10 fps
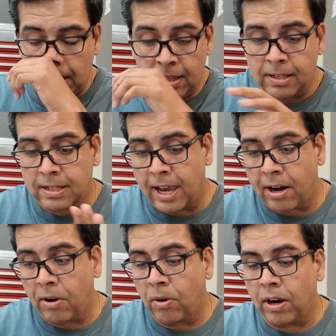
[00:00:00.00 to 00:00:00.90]
in this
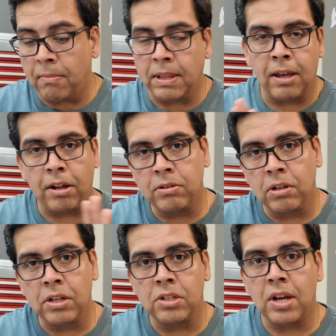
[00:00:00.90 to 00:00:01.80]
category. I mean, they all do
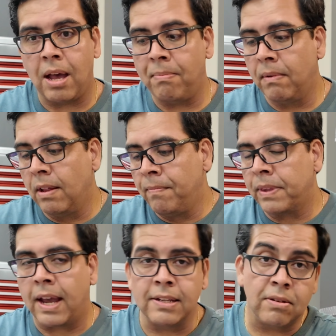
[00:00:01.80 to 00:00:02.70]
a good job.
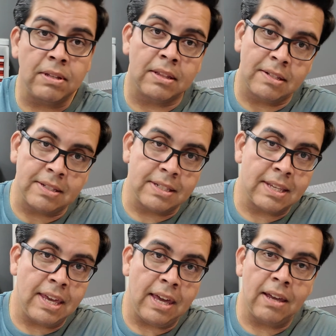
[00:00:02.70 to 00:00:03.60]
I still think this is
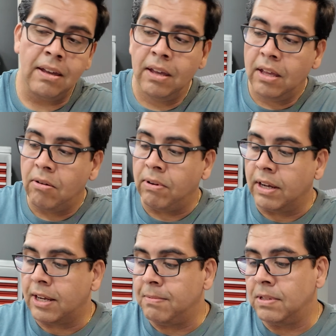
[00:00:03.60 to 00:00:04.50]
king when
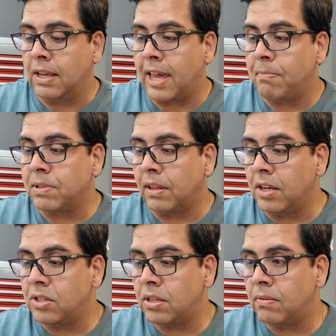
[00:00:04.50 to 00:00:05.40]
it comes to
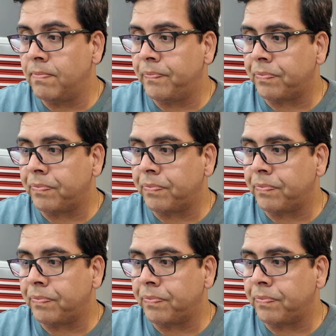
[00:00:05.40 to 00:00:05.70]
encapsulation,